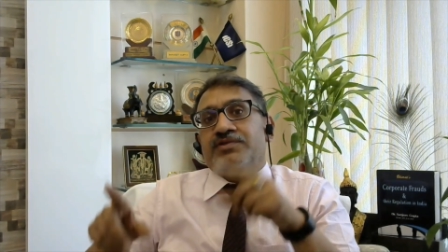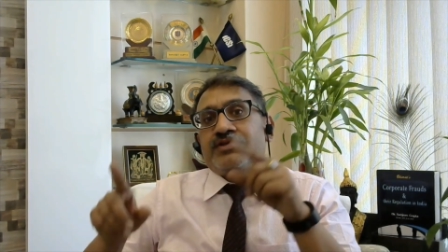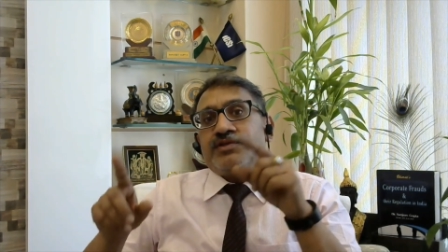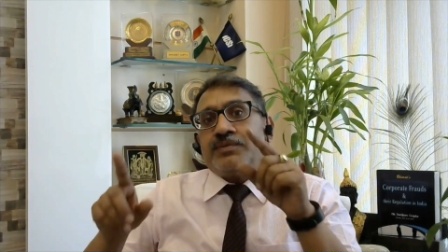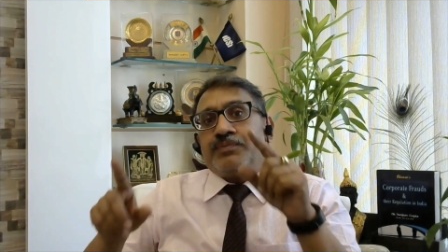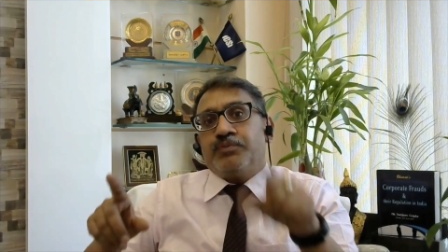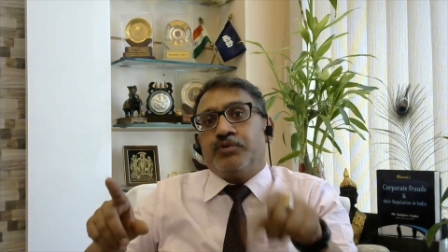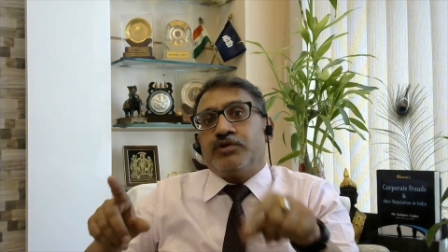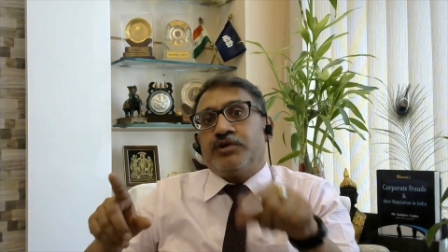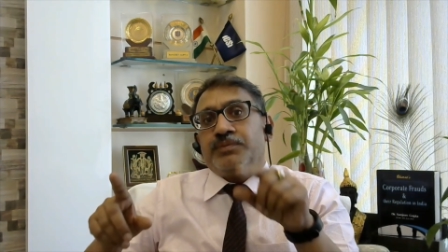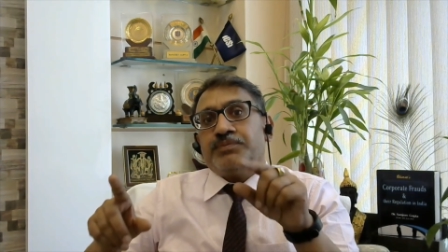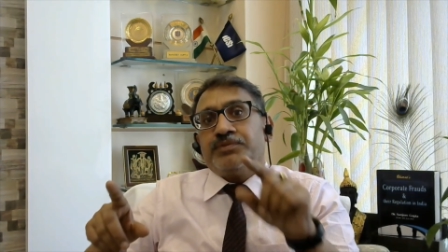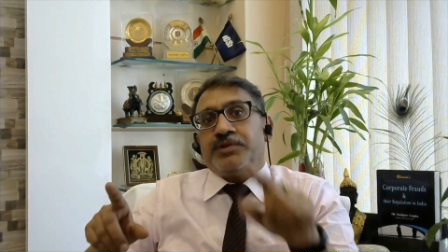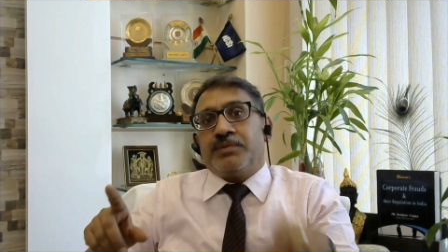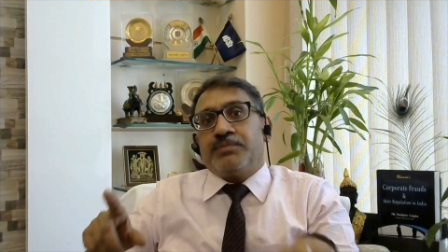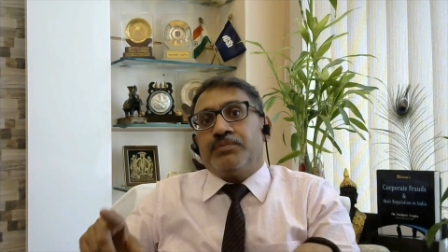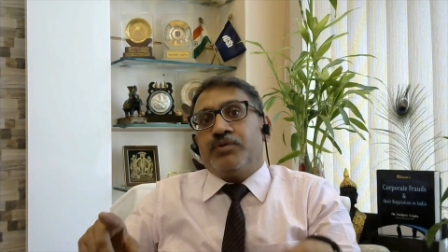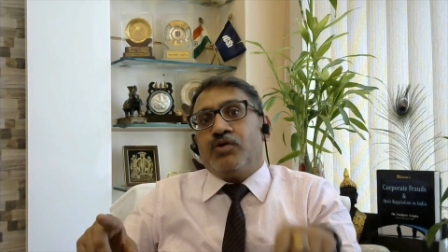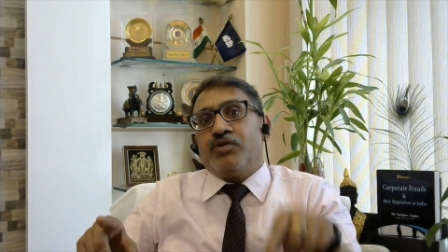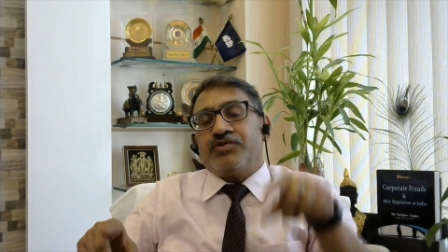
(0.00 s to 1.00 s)
They put up the
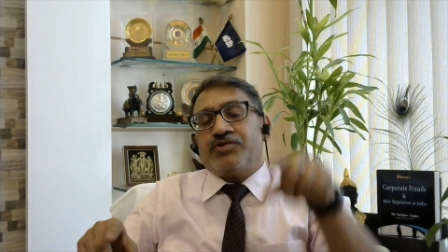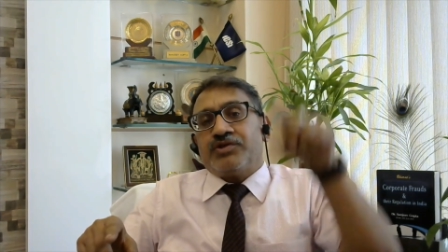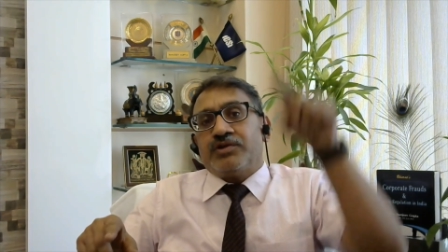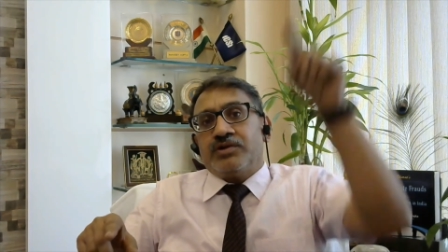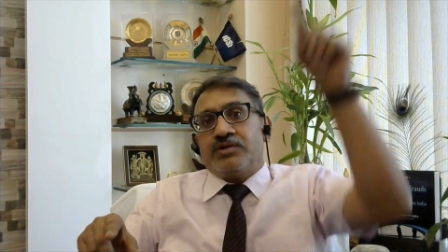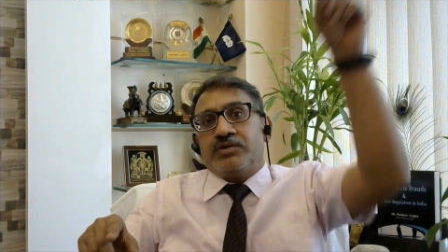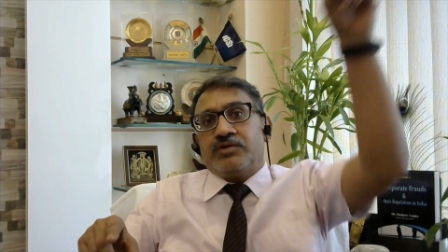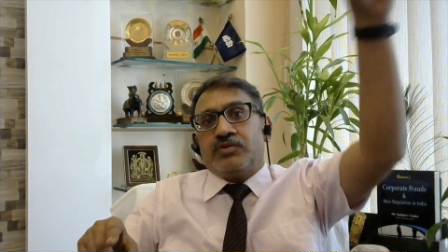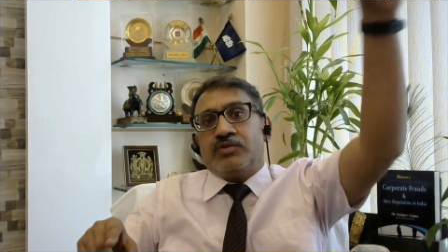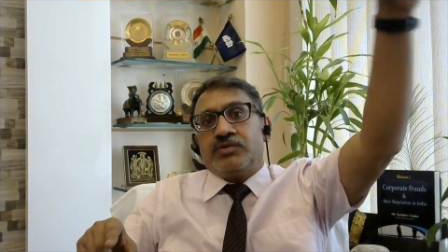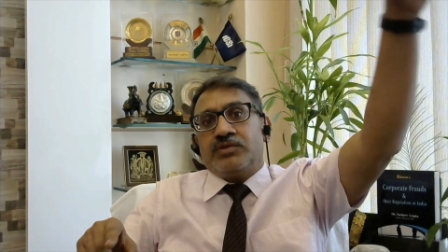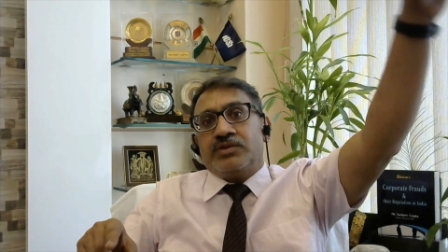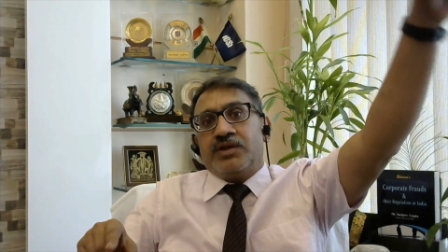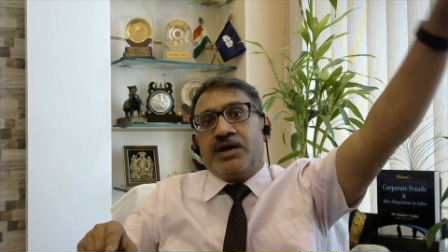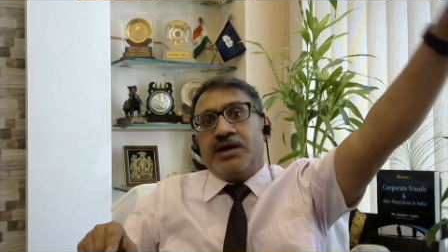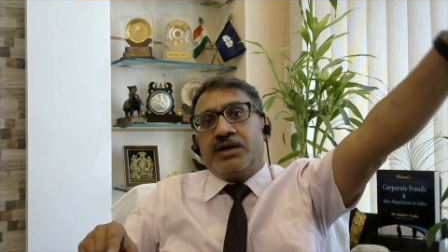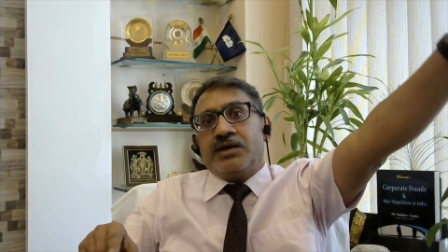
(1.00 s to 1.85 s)
box on the